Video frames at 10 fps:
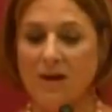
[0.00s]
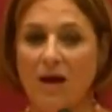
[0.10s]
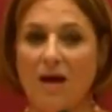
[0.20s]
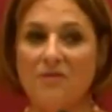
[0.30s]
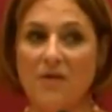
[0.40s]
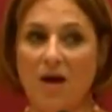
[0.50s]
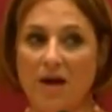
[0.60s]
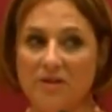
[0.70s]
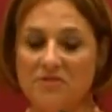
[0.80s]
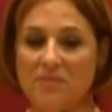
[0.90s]
Of
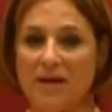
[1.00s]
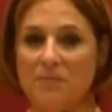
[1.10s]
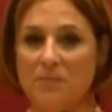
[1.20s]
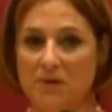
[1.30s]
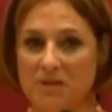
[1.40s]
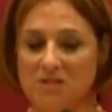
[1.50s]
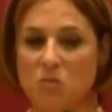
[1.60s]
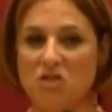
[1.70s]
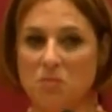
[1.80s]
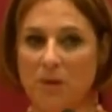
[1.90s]
all of my books,
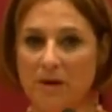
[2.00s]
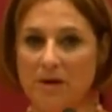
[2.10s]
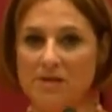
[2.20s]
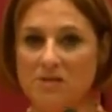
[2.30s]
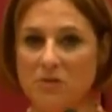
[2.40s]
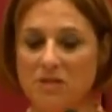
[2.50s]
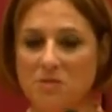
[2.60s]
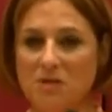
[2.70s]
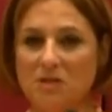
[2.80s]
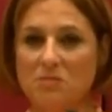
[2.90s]
which part is going to
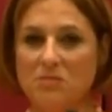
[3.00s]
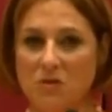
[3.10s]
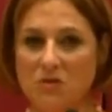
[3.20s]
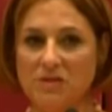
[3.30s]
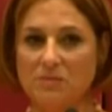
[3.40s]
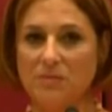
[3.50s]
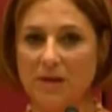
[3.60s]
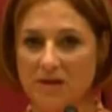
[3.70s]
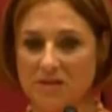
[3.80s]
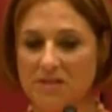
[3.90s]
be the most
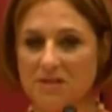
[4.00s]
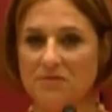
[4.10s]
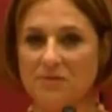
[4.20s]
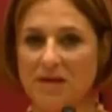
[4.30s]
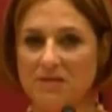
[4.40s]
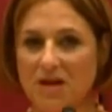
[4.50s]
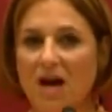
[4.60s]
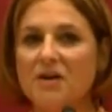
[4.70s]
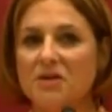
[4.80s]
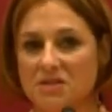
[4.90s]
embarrassing for my
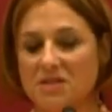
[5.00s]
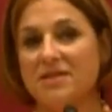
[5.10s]
daughters?